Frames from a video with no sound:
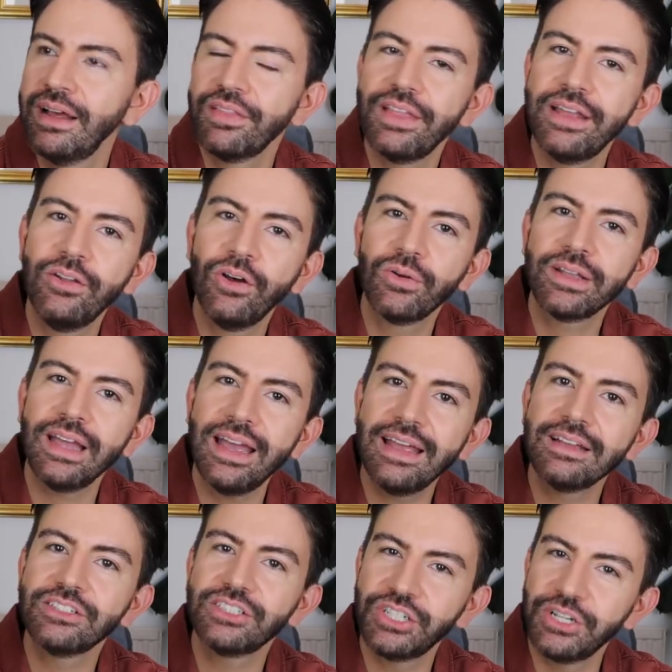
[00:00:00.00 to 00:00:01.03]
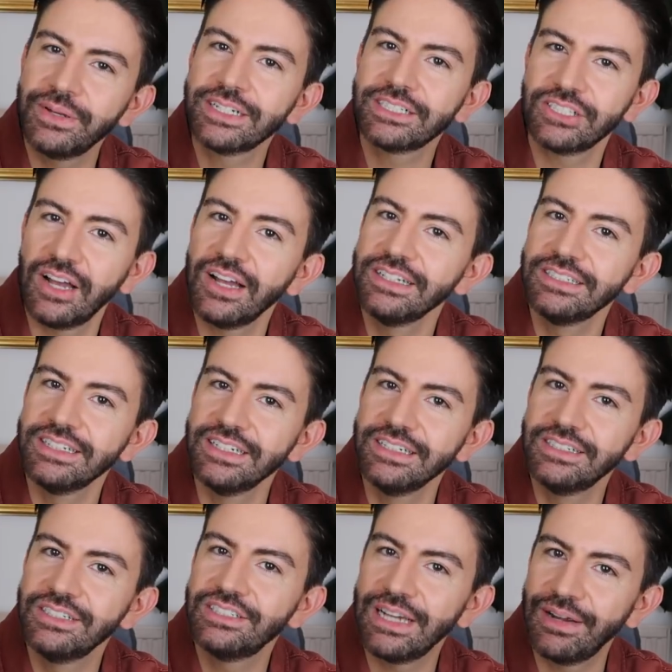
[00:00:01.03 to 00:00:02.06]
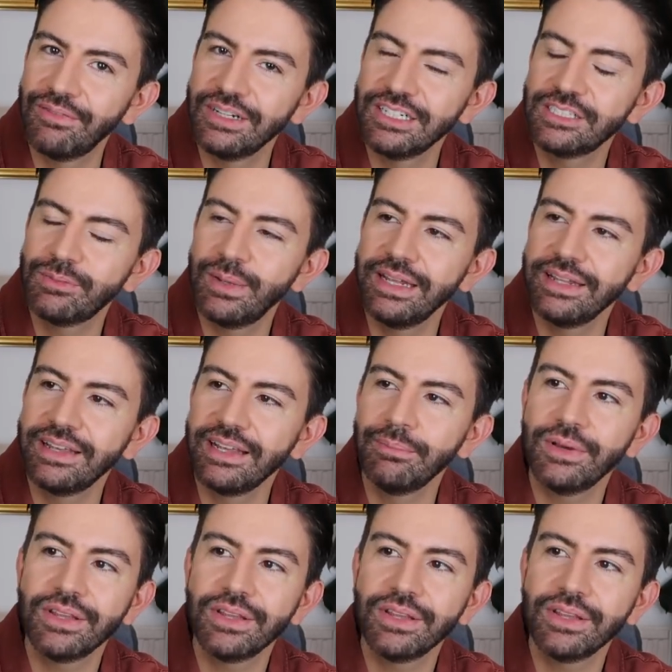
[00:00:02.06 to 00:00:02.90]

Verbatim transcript: they're not getting us too excited, generally speaking.